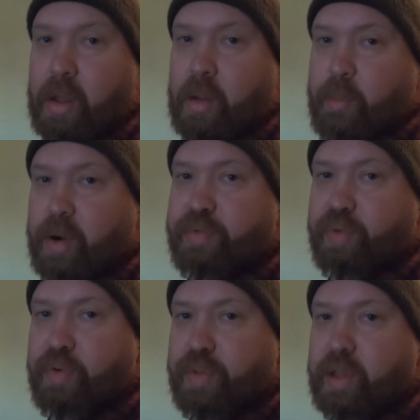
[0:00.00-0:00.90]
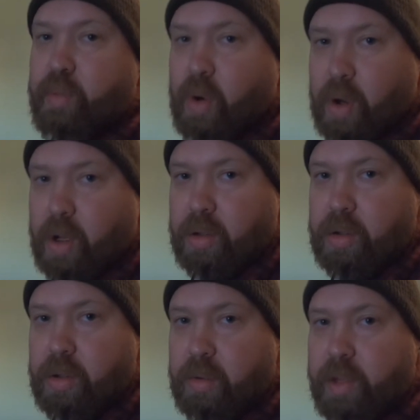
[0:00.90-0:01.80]
put through the wall
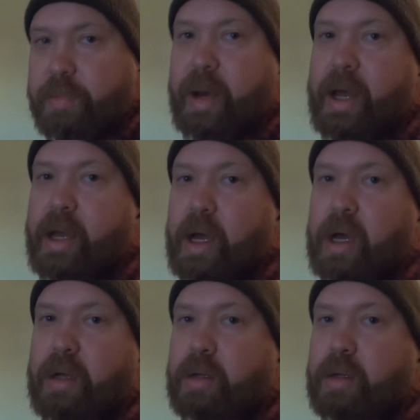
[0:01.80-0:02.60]
with my